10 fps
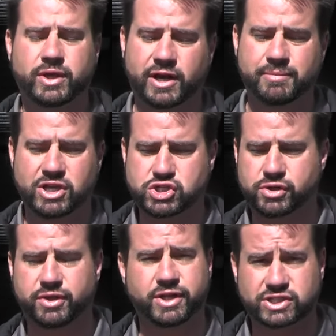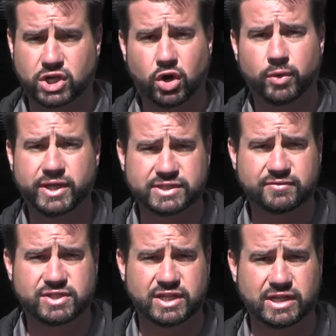We got to make sure that it's a
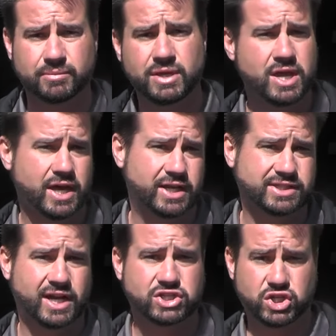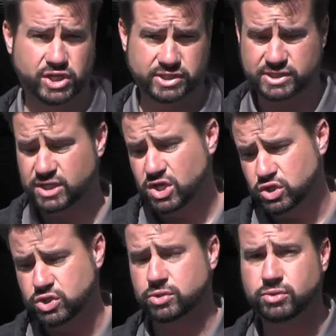cohesive team and it's not just
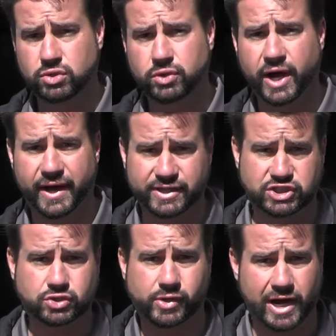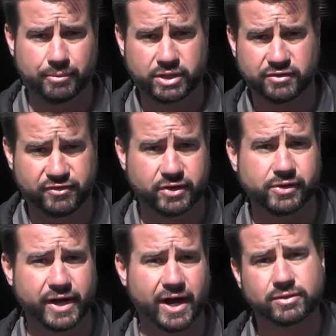two new guys scrambling to figure
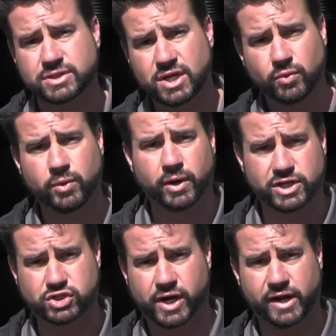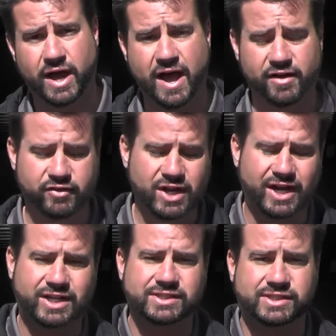it out. We want to try to have
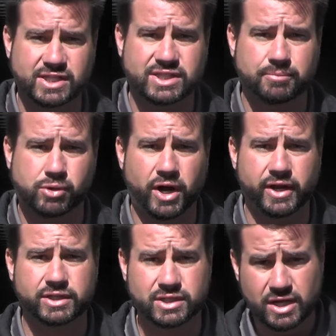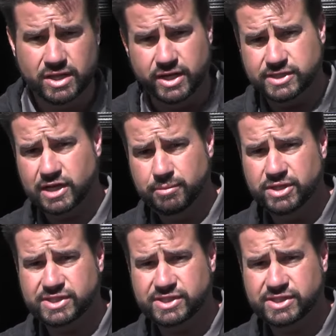a consistent product that is going to be the